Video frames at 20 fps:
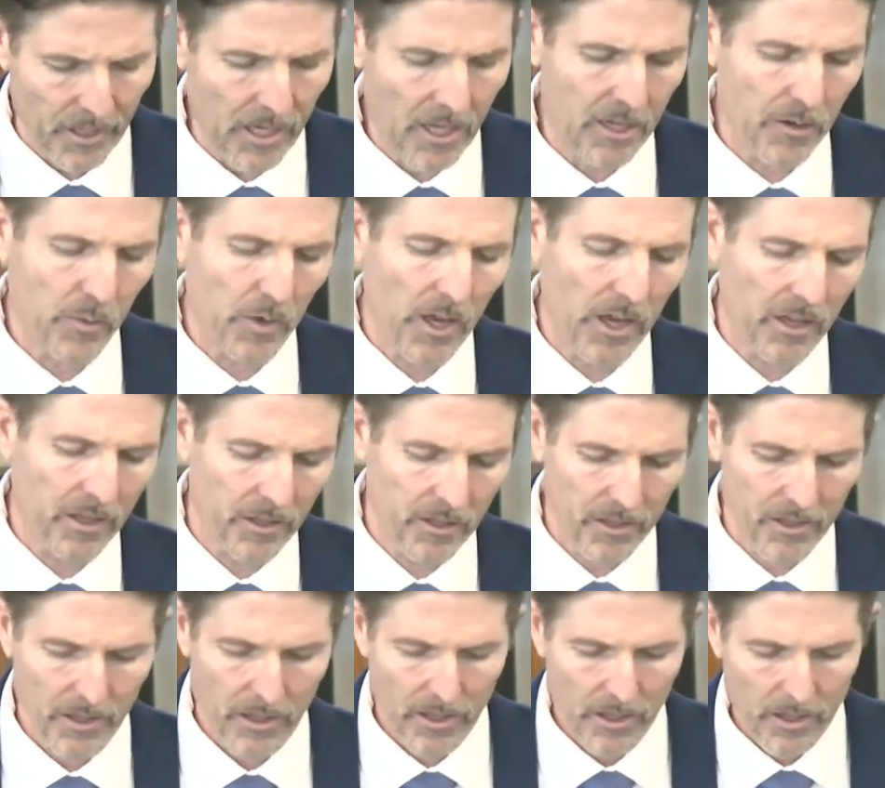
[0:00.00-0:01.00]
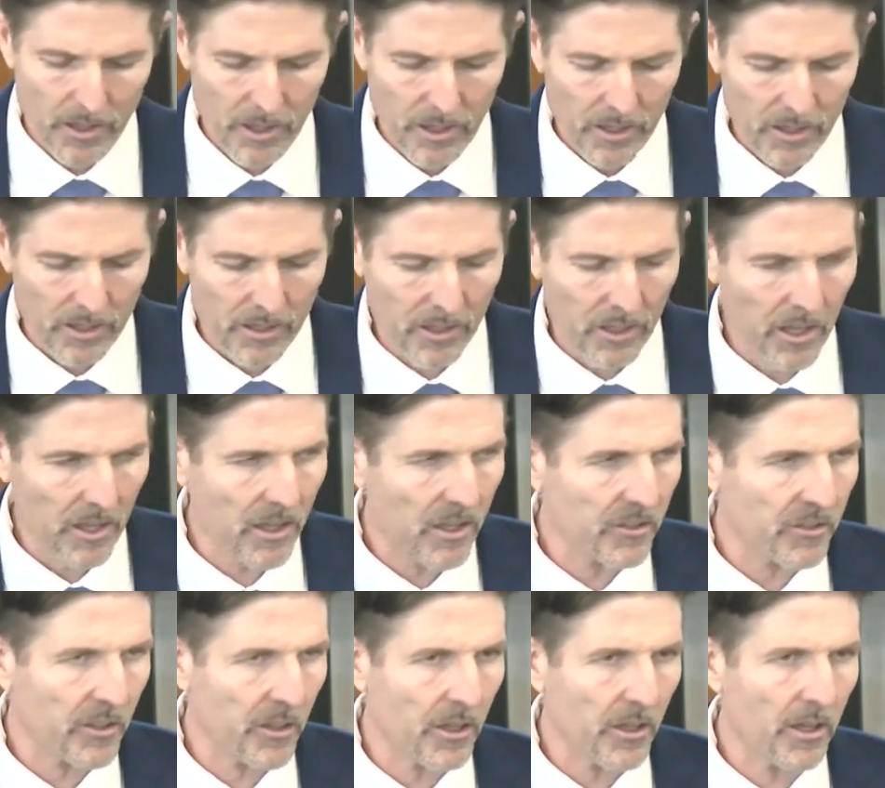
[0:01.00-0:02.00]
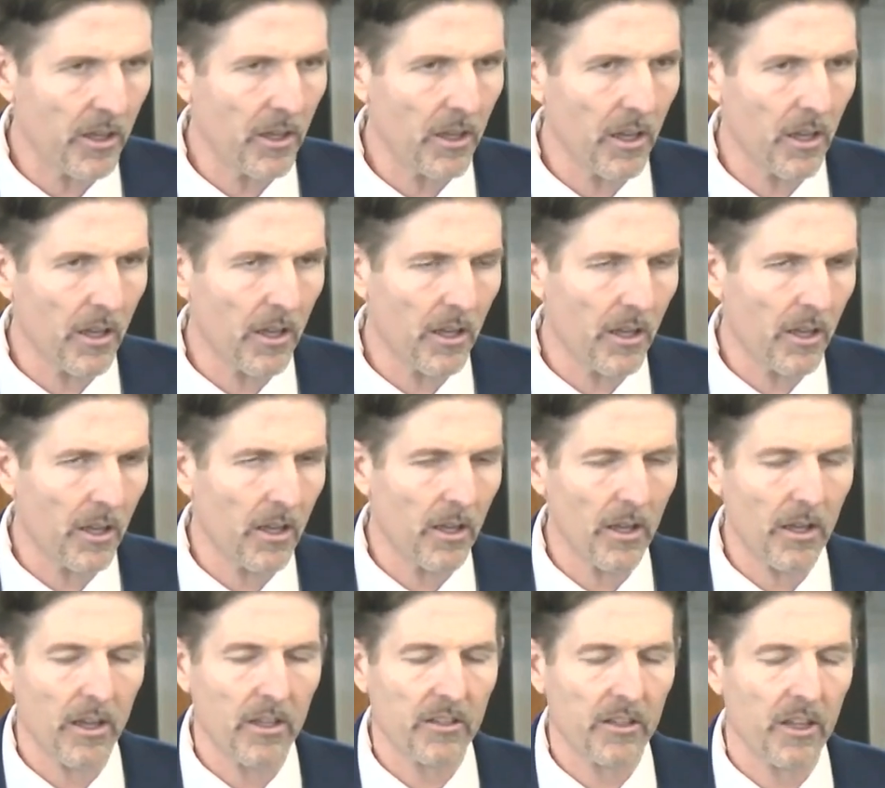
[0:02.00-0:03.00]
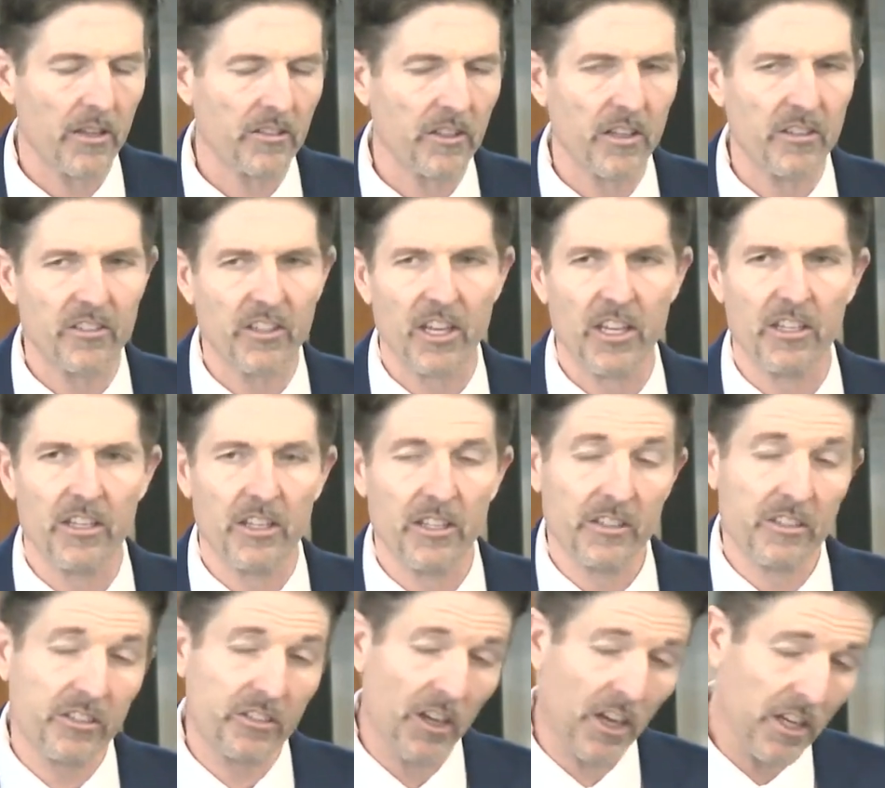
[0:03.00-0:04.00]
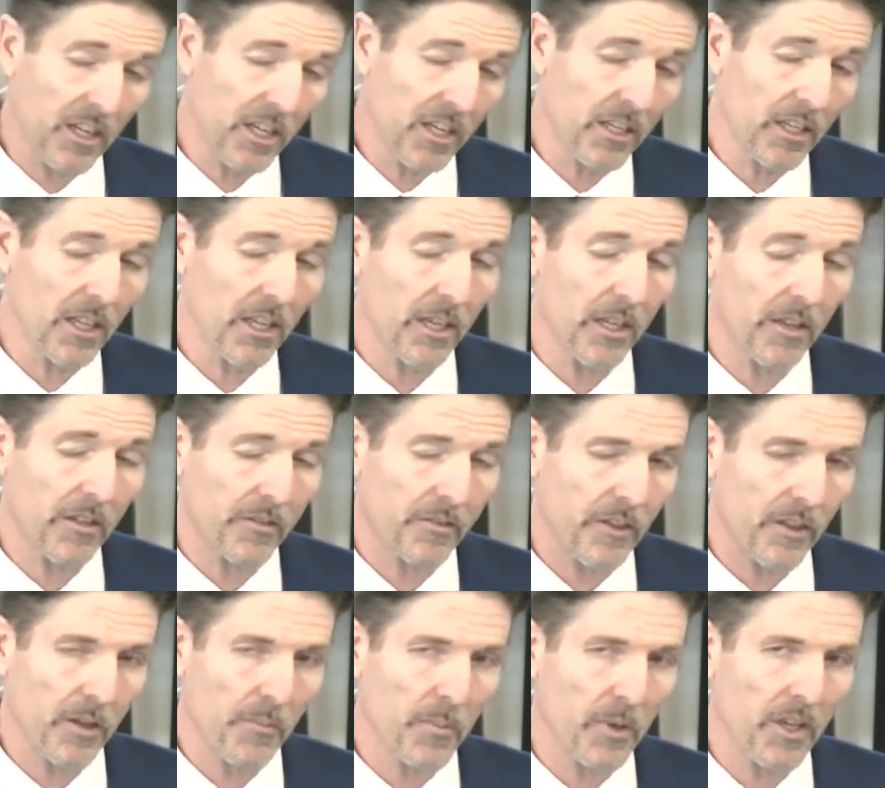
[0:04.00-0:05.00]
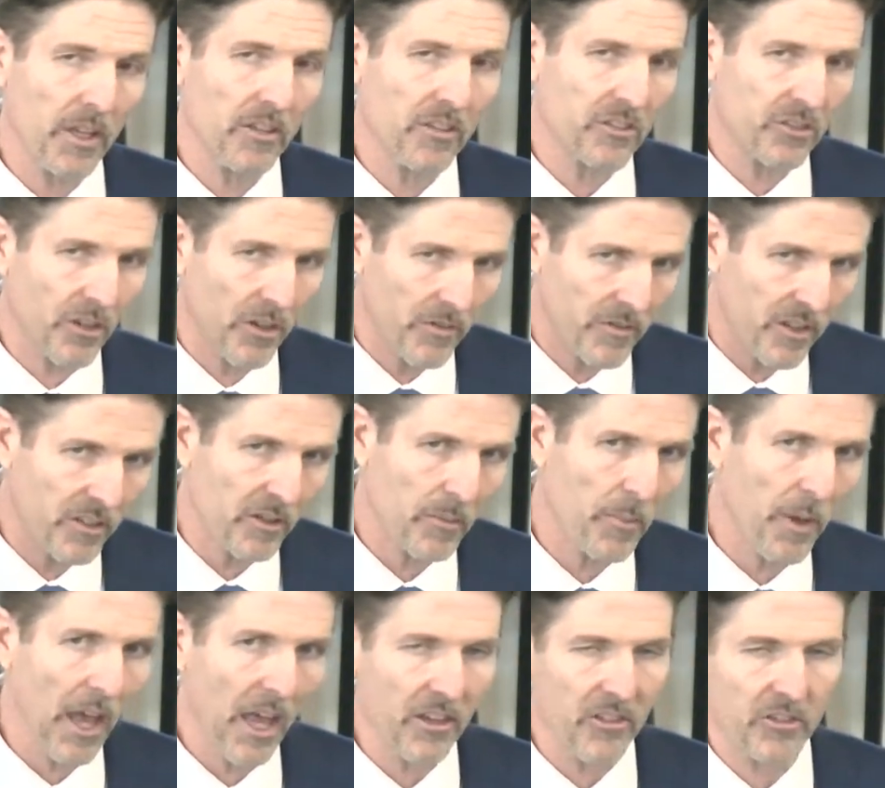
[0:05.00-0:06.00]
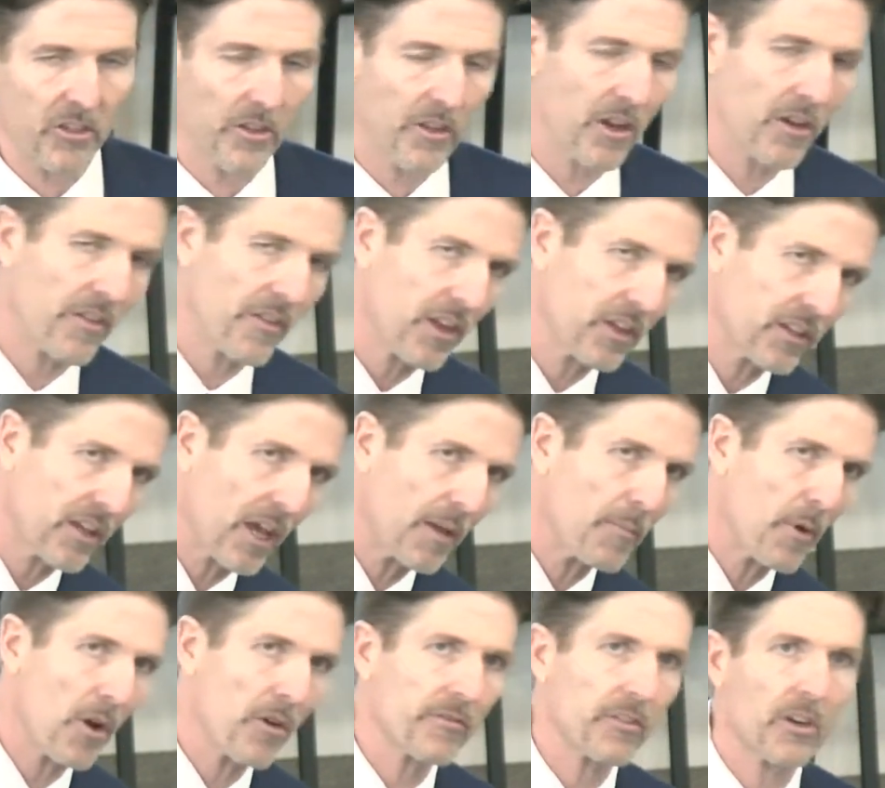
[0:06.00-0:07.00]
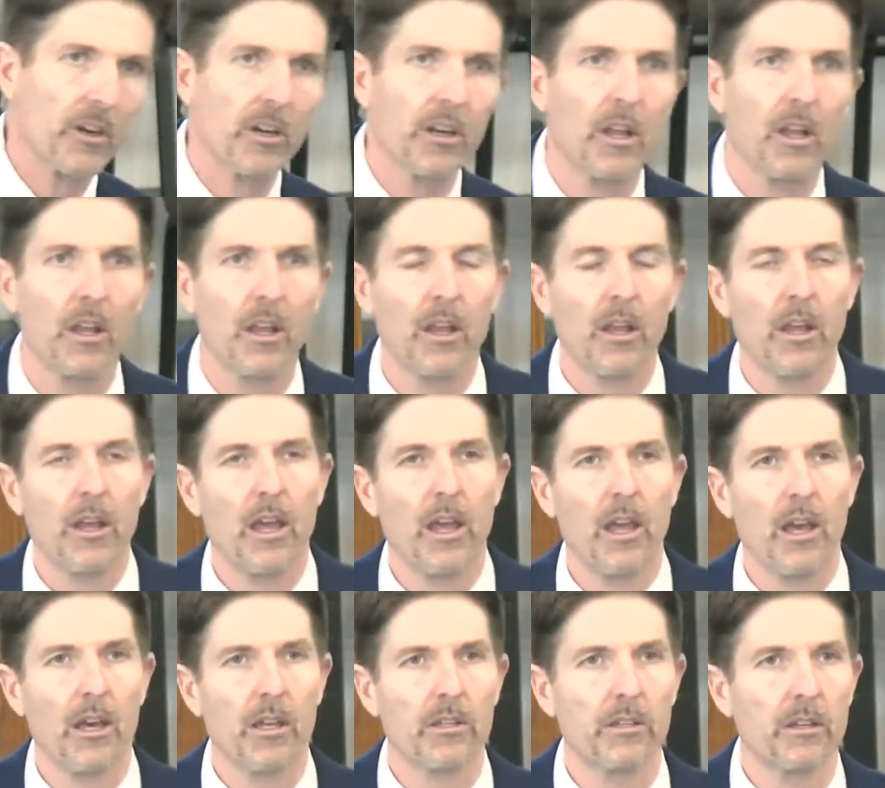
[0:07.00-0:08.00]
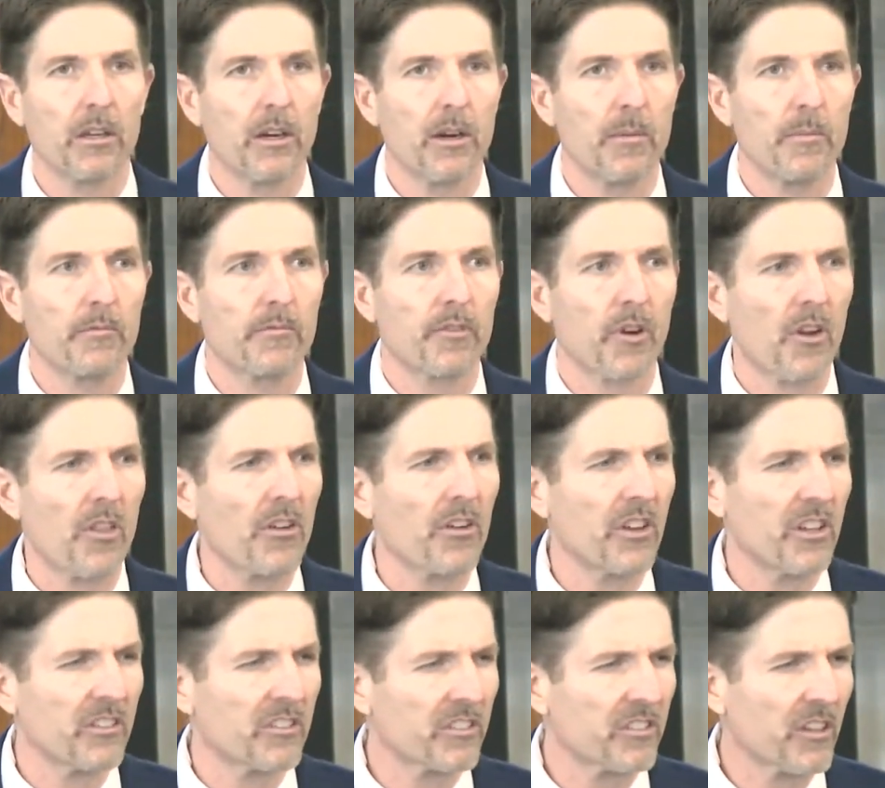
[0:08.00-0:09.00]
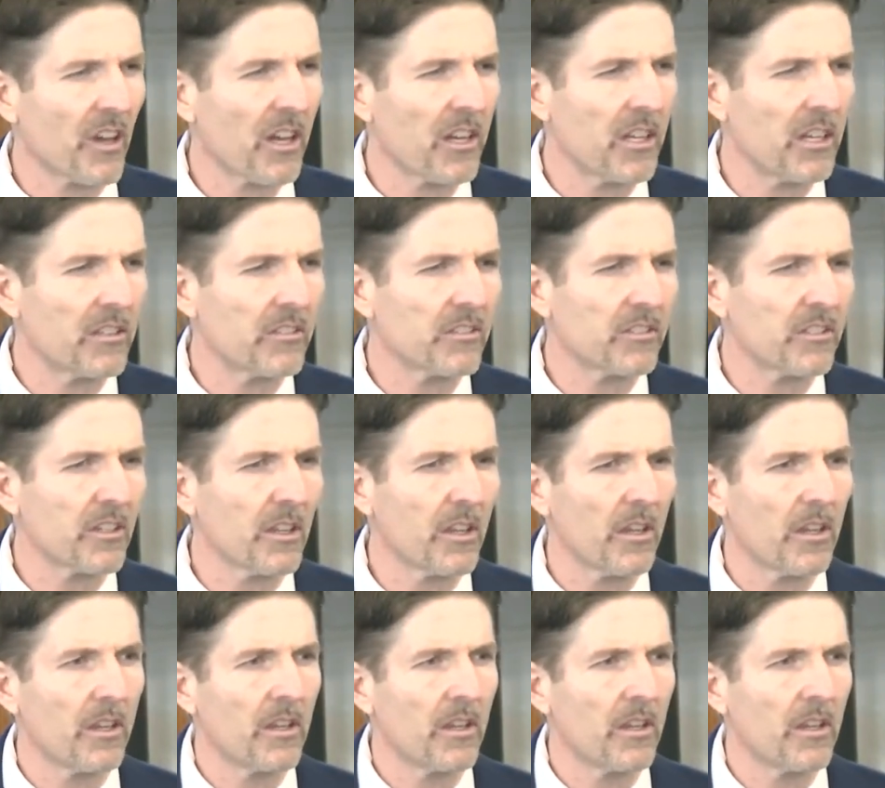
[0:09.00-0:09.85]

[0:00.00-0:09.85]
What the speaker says: Anyway, he is as I said, he studied in the Philippines, served as a pastor there, and then came over and furthered his studies.